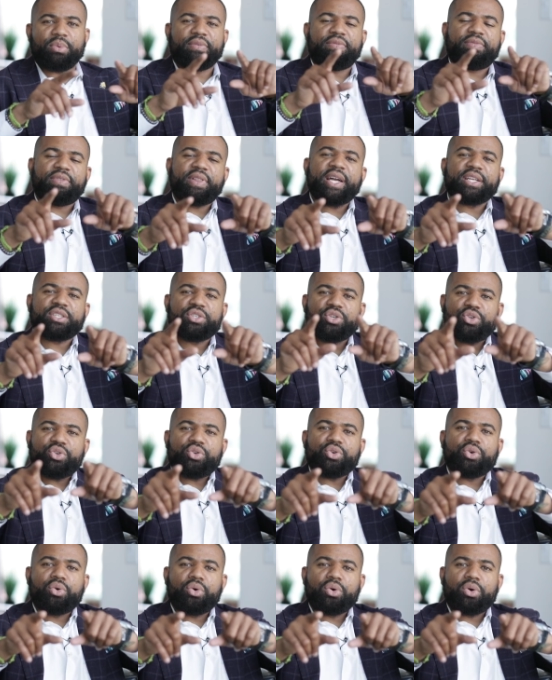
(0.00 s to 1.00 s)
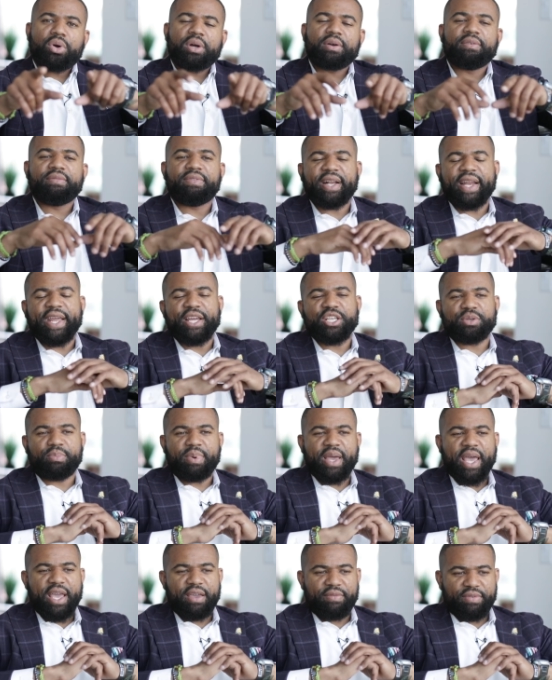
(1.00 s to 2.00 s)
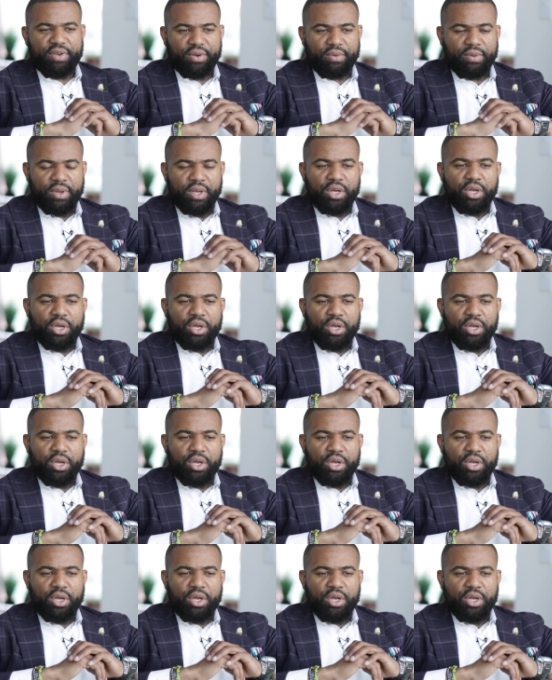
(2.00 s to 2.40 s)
reflect your financial behavior.